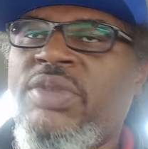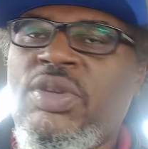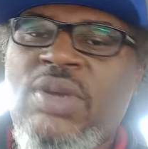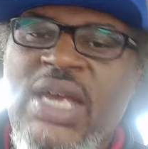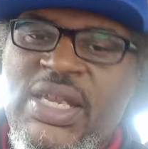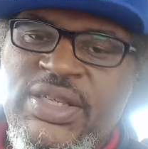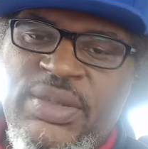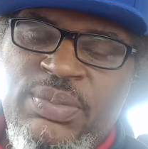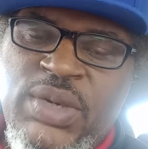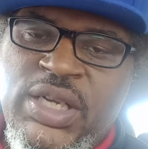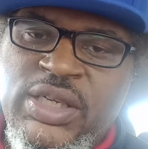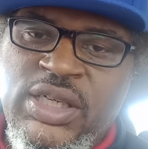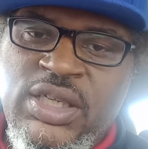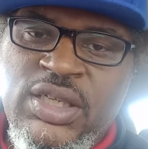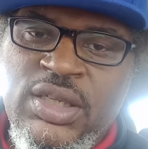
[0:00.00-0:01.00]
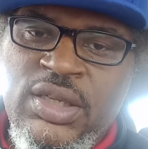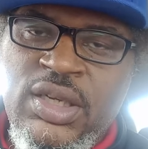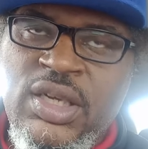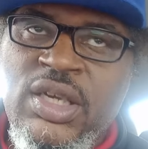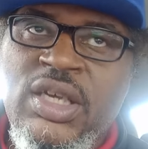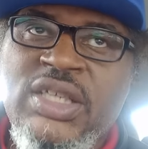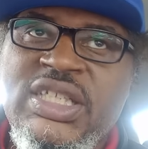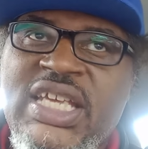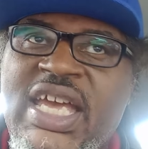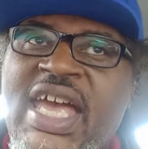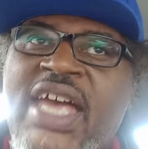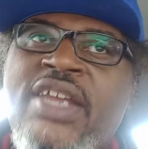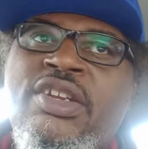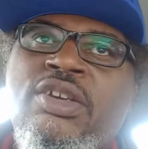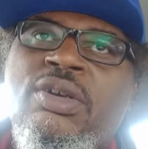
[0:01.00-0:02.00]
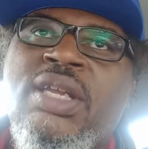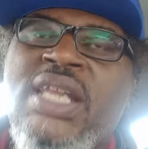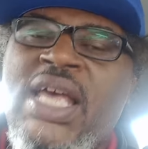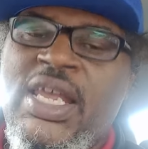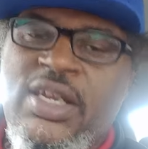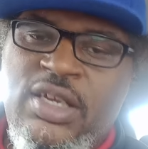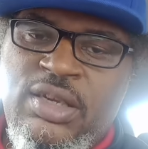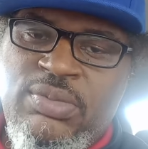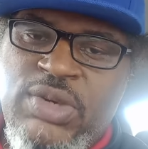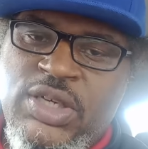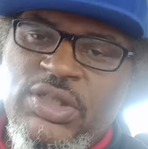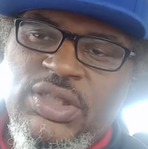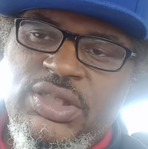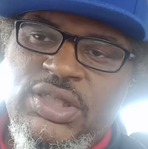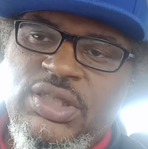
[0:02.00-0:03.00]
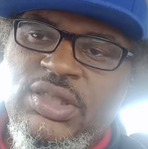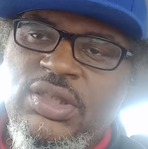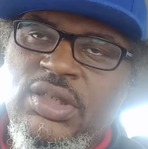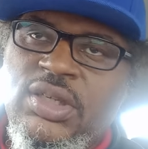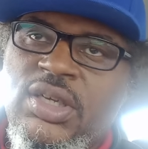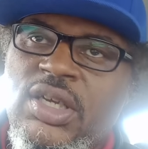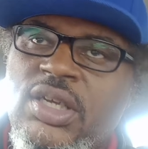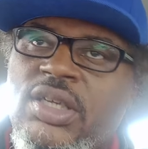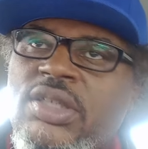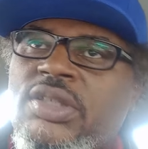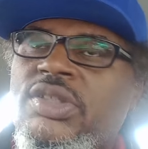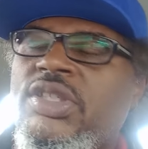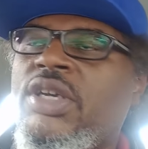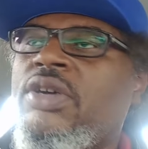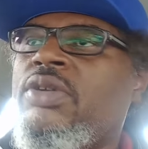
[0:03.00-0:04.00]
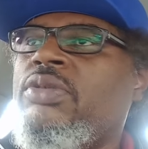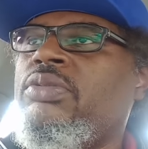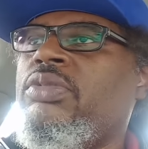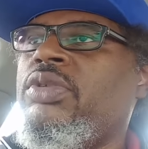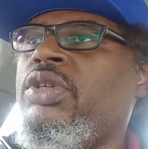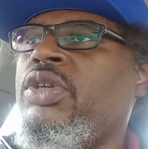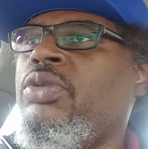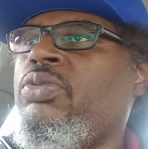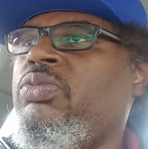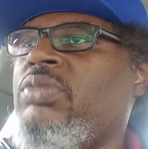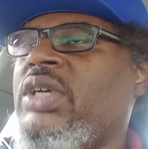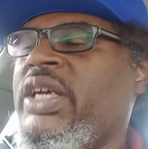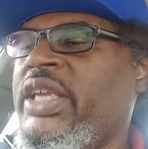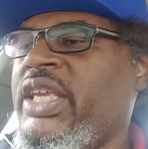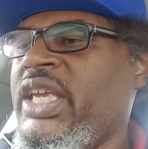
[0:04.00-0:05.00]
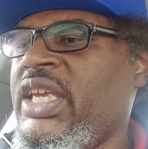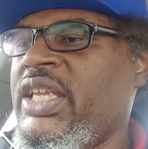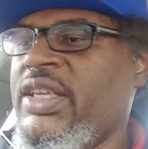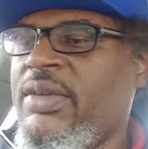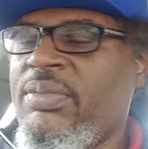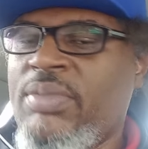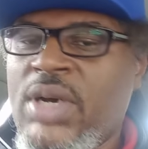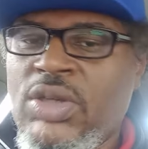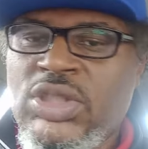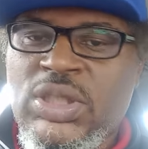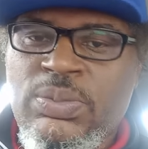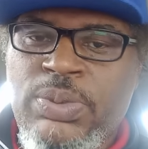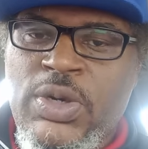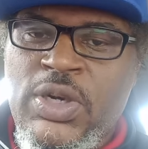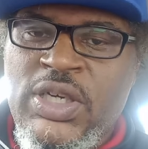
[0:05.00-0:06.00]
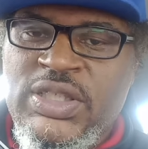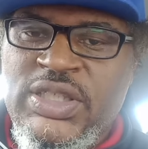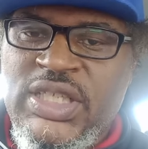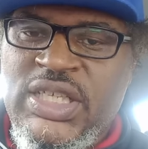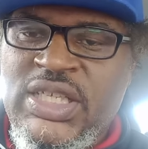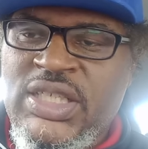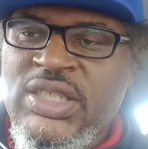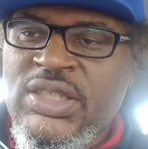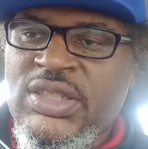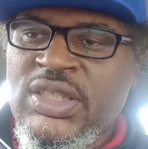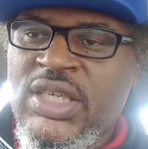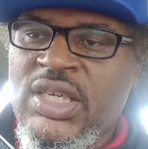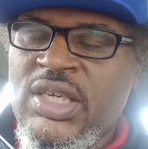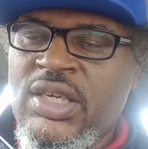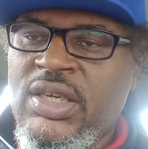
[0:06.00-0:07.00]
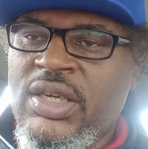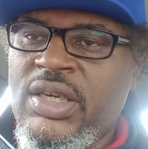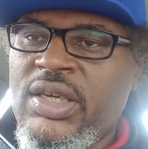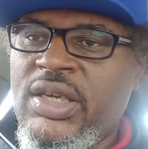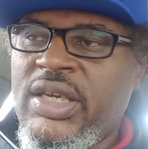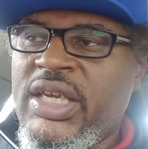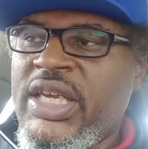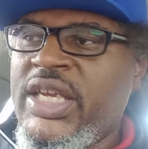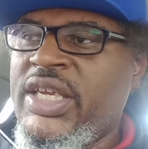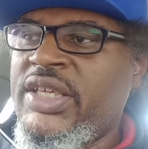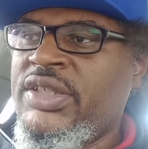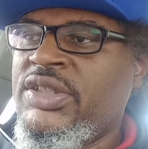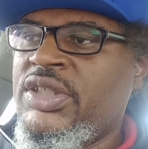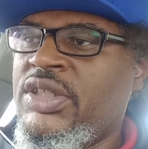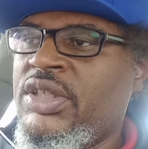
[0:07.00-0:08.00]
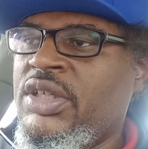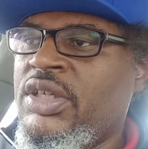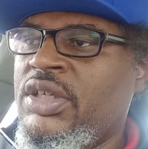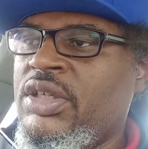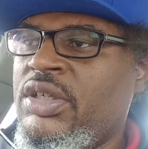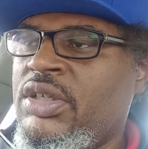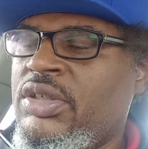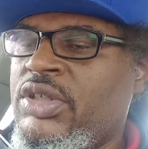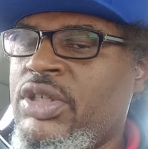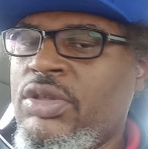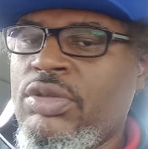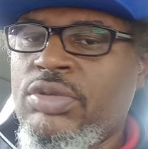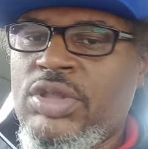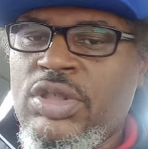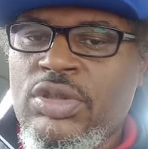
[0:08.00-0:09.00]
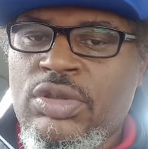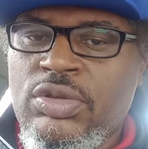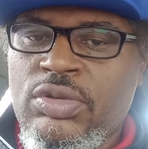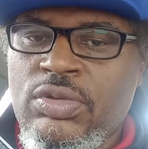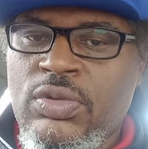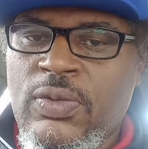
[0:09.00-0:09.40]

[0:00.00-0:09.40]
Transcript: you got the money to handle a lot of emergency. So you, again, the most important things is to